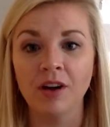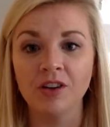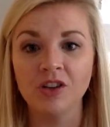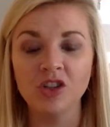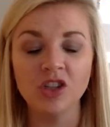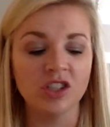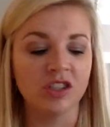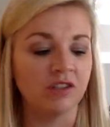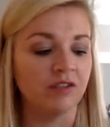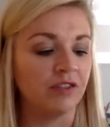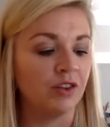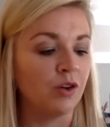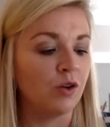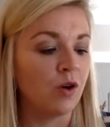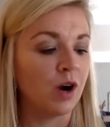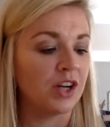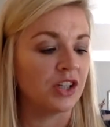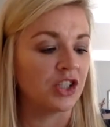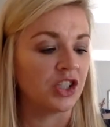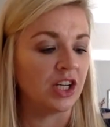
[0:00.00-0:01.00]
just a few
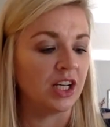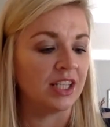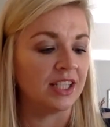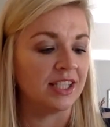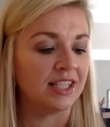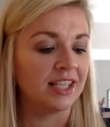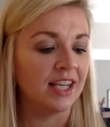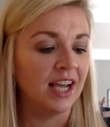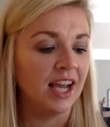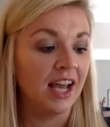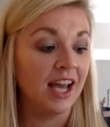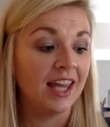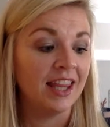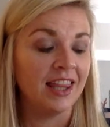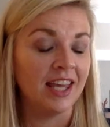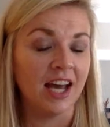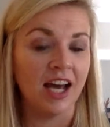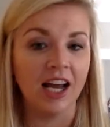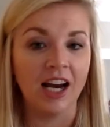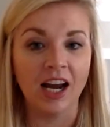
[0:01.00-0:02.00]
questions
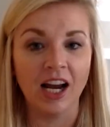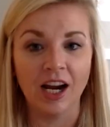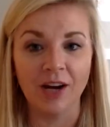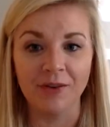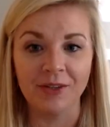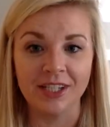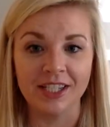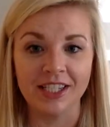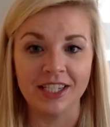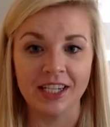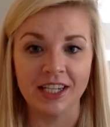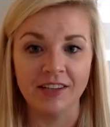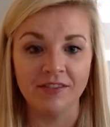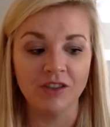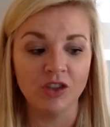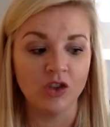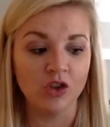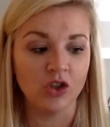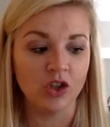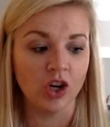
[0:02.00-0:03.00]
that I
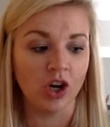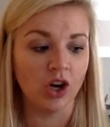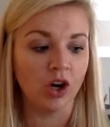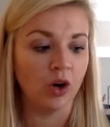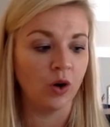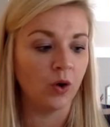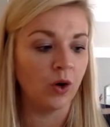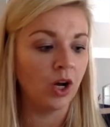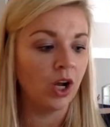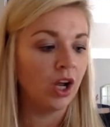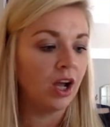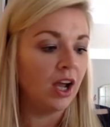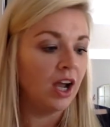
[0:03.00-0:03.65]
received. So